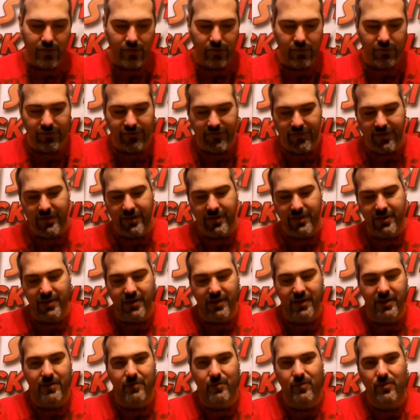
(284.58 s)
Orgeat
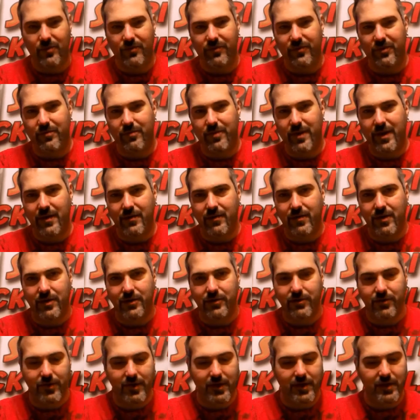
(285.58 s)
kind of works in the
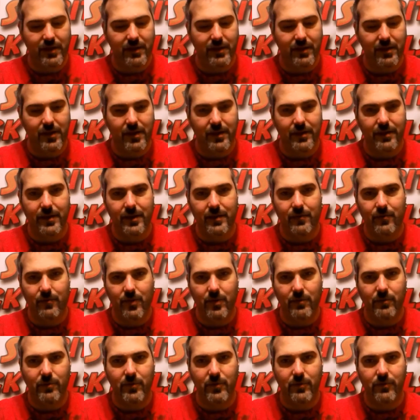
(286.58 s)
background. You're getting a lot of that
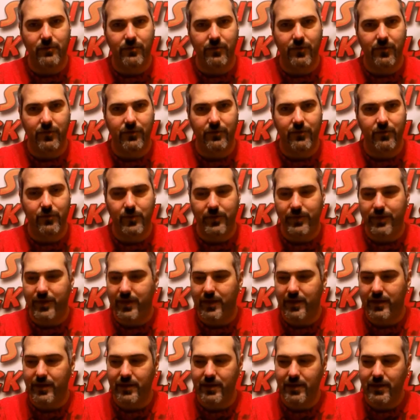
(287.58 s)
rum notes also with
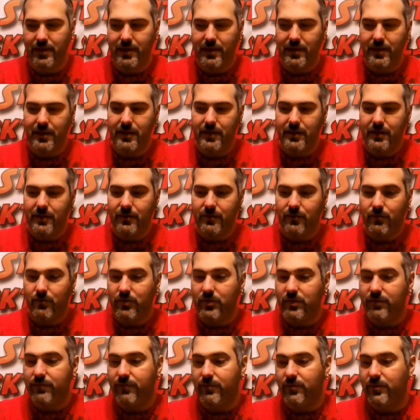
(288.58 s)
that. Because
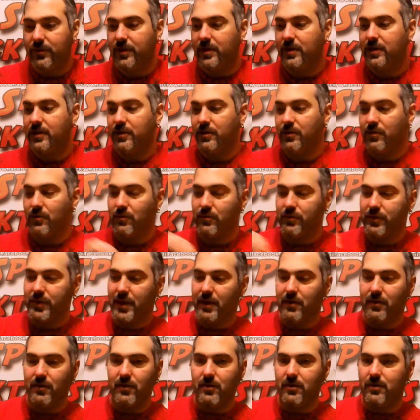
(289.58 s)
really, if you look at it, your only
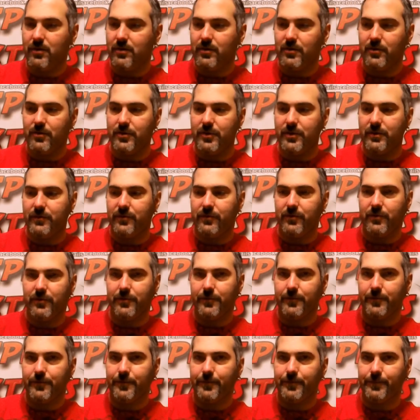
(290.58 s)
alcohol are these
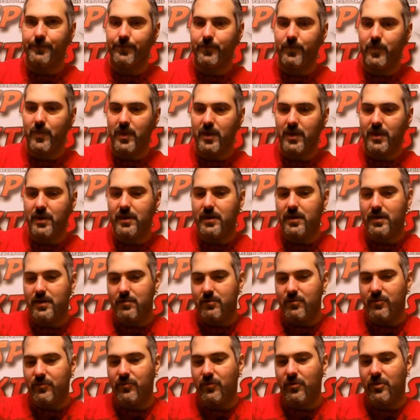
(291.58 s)
two.
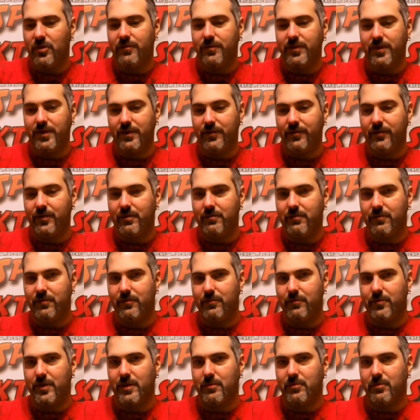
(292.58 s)
The majority of it is coming
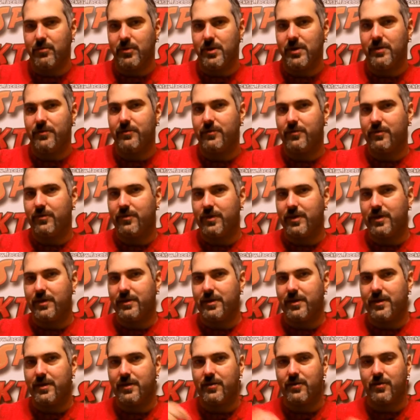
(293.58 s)
from Malibu Red, so you're going to get
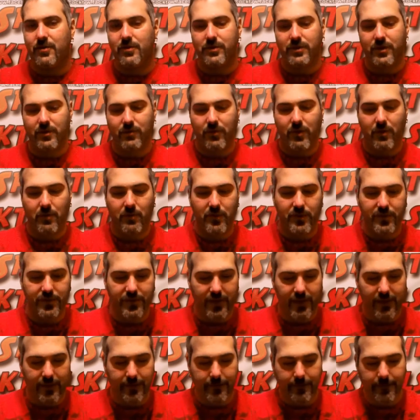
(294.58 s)
that coconut rum with
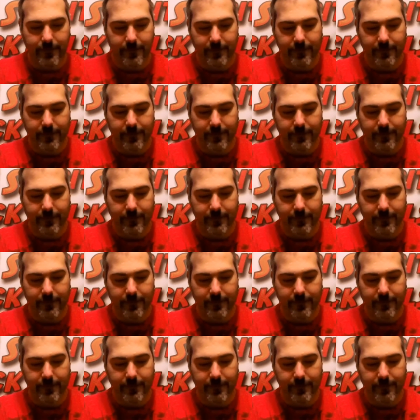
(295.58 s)
that.